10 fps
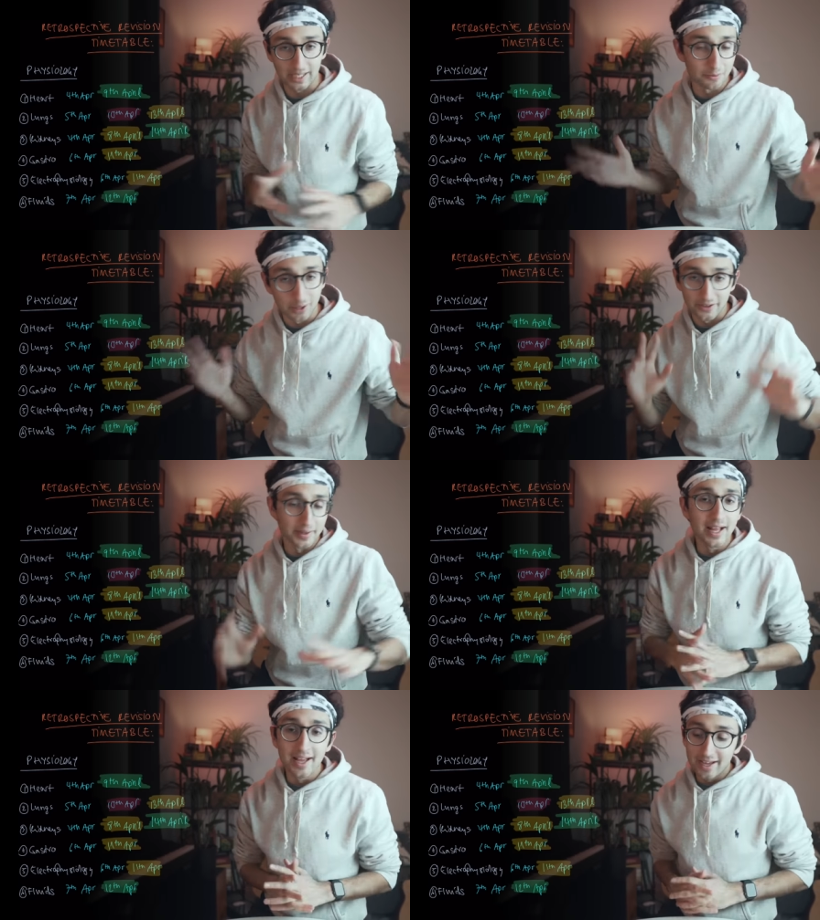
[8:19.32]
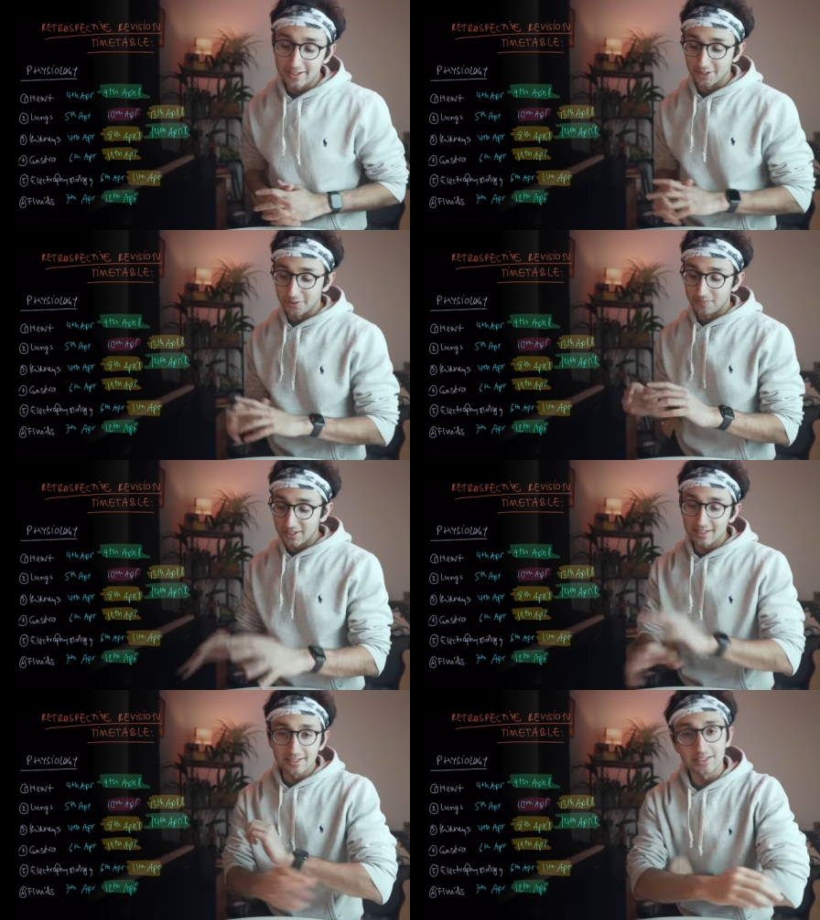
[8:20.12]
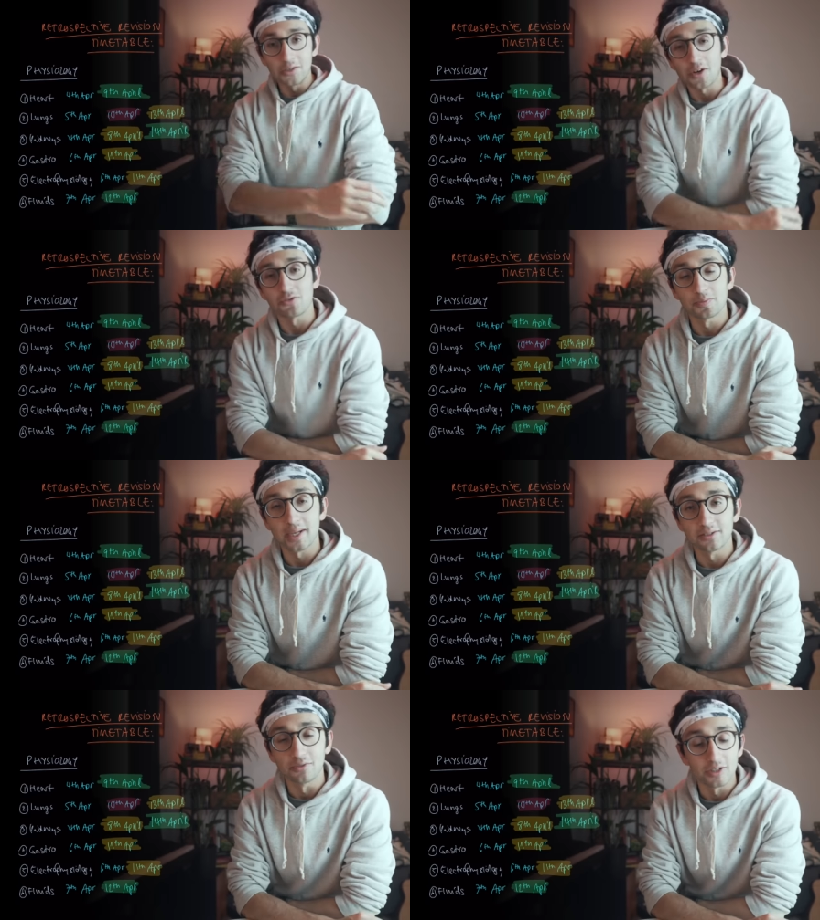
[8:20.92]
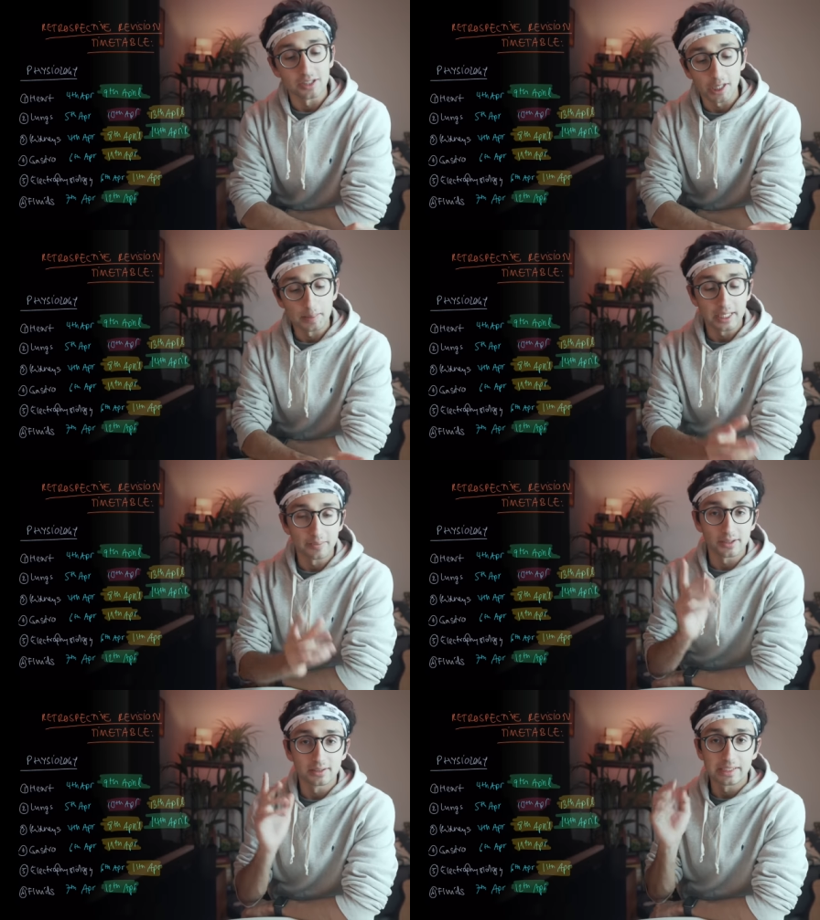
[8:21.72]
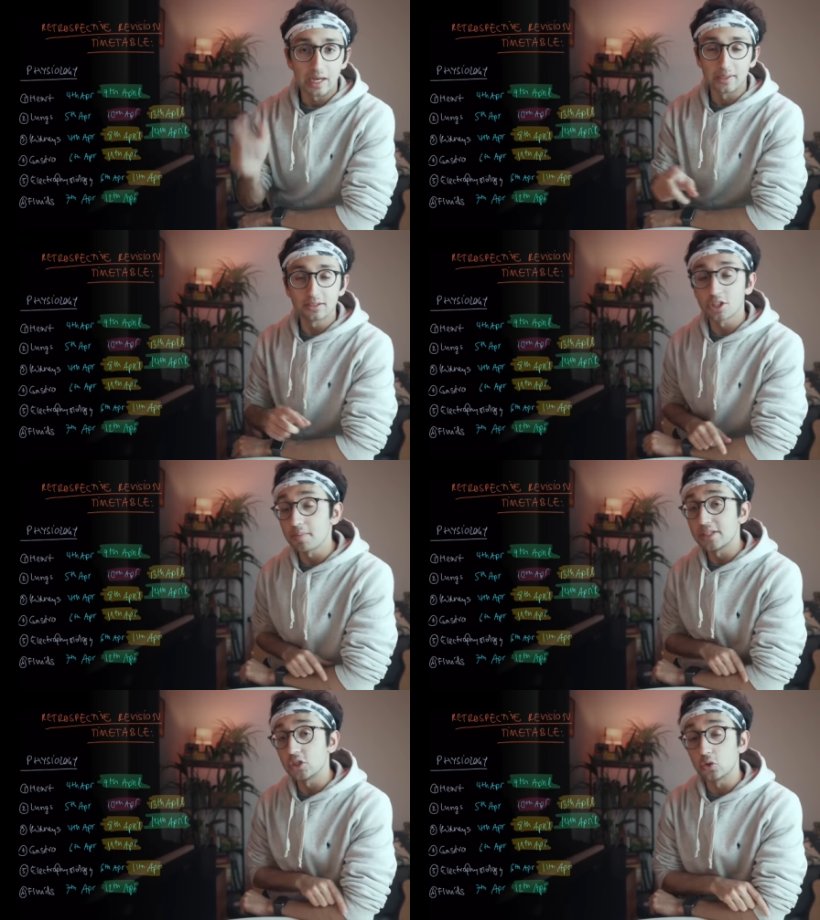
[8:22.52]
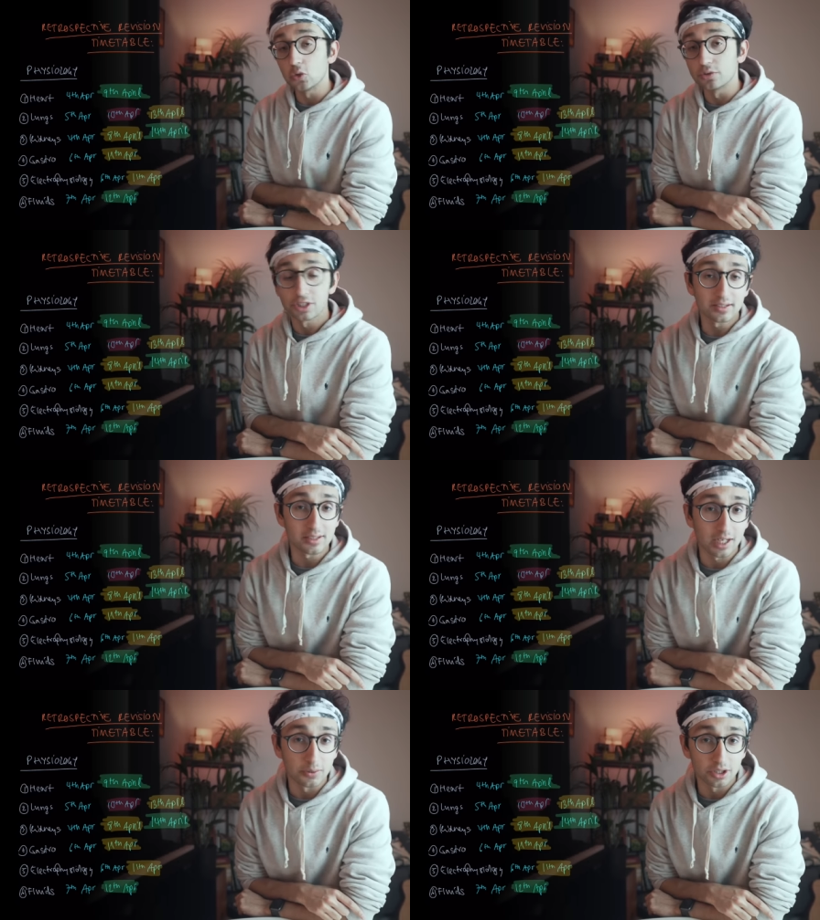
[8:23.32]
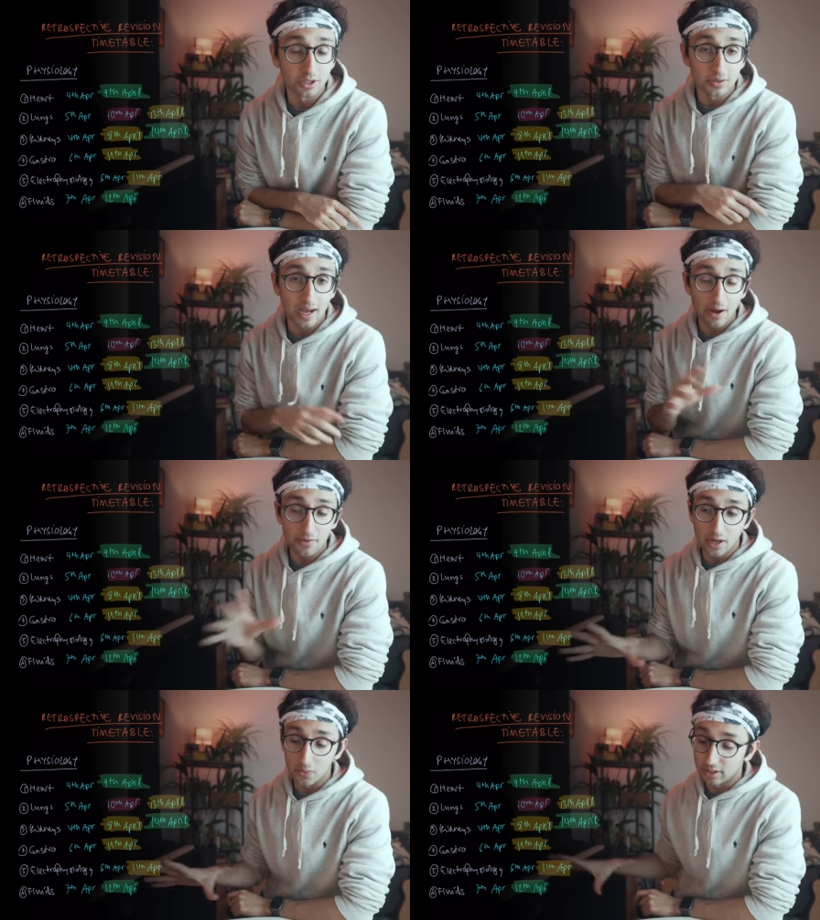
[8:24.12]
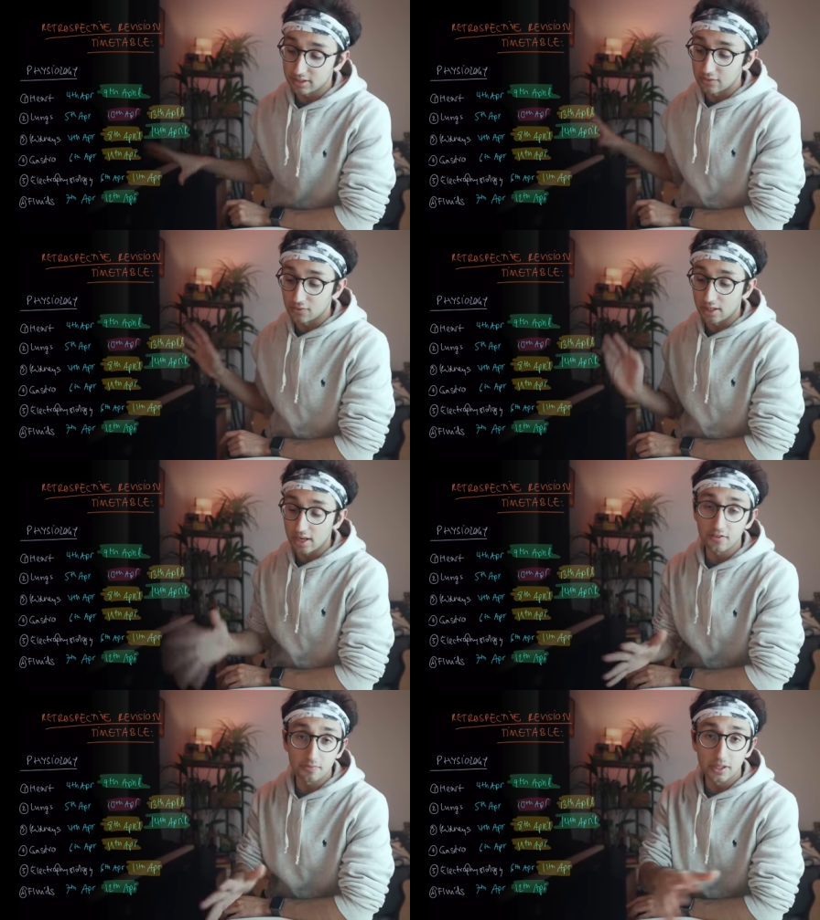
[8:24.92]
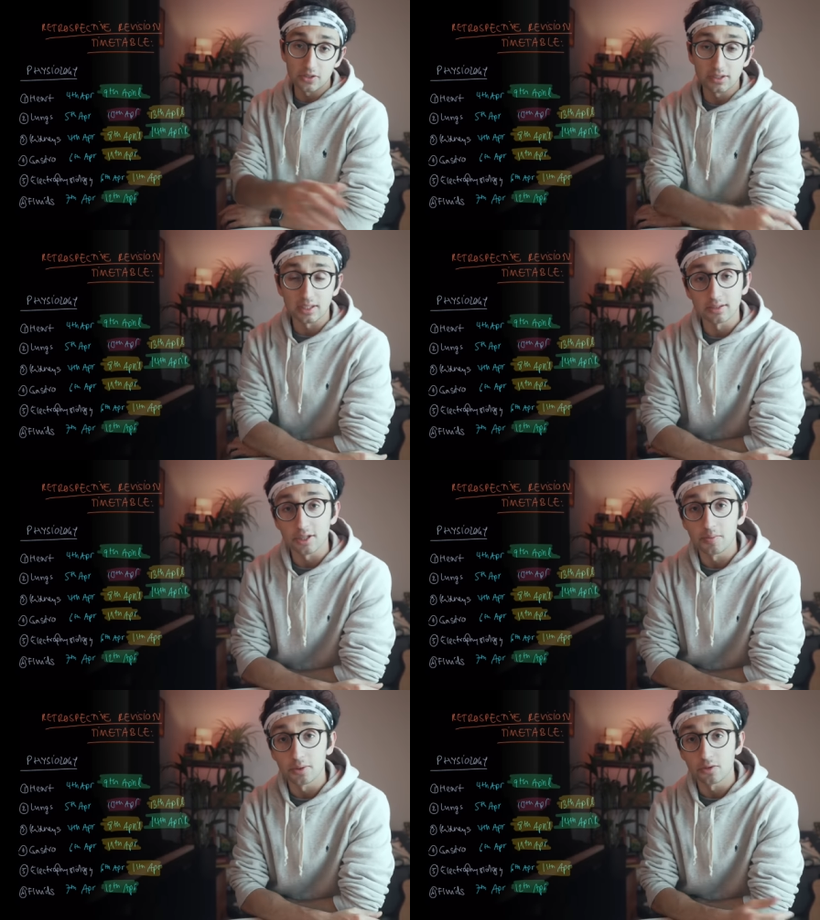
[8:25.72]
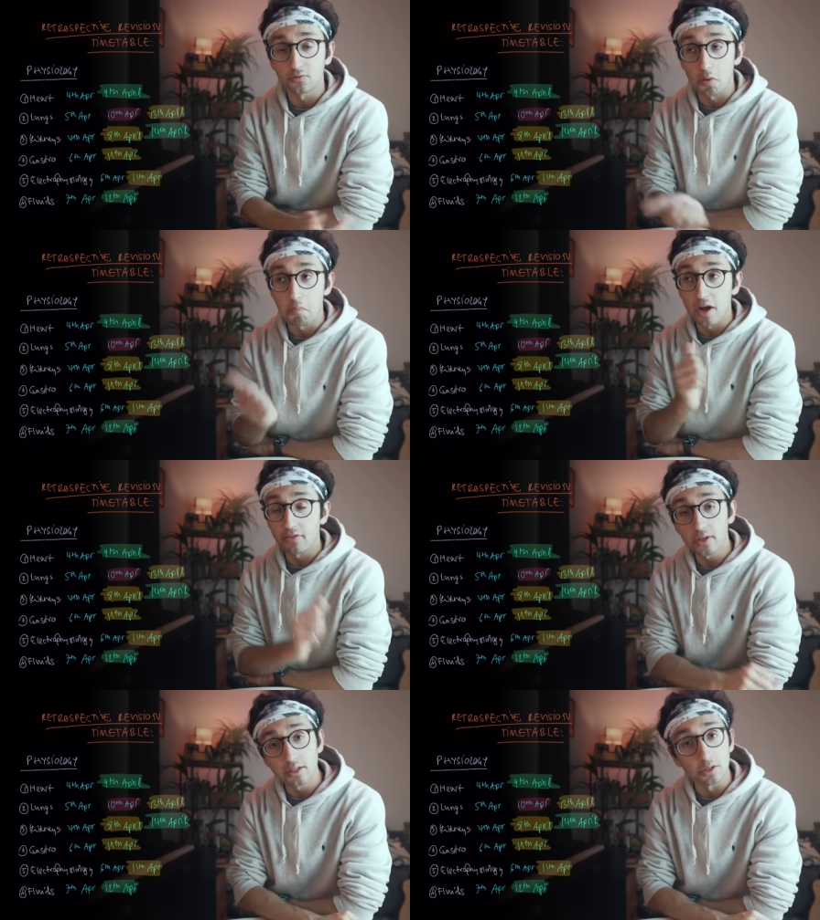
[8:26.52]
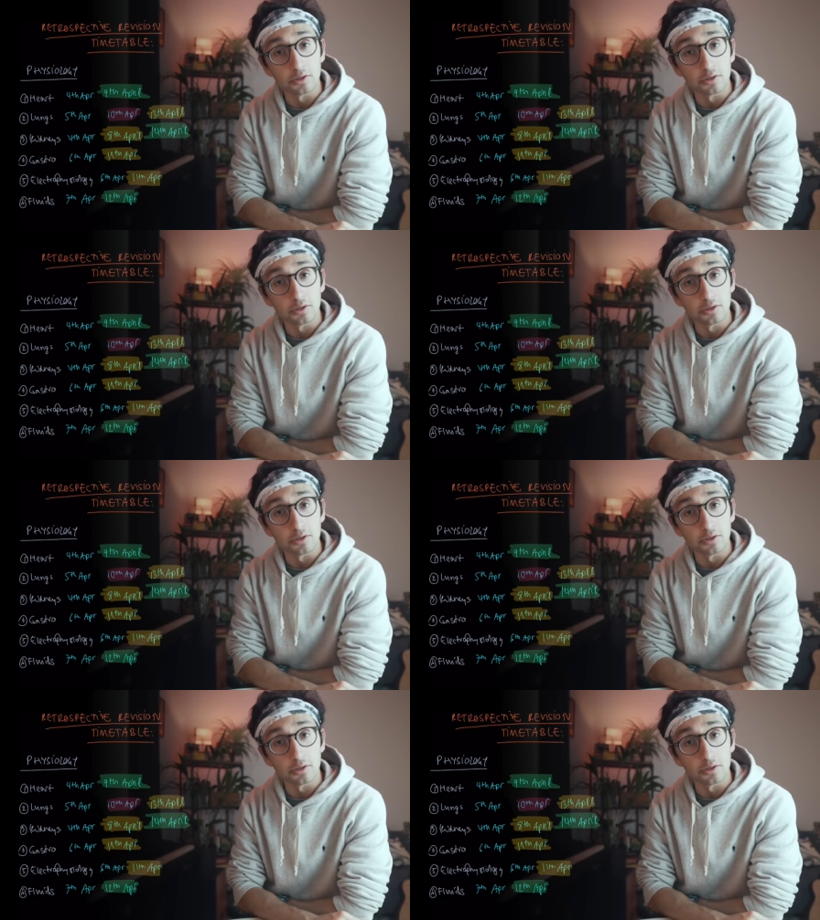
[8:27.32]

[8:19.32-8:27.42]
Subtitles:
yeah, whatever. So this is the retrospective revision timetable. Now let's jump into Google Sheets and I will show you how that works in real life by using an example from my 3rd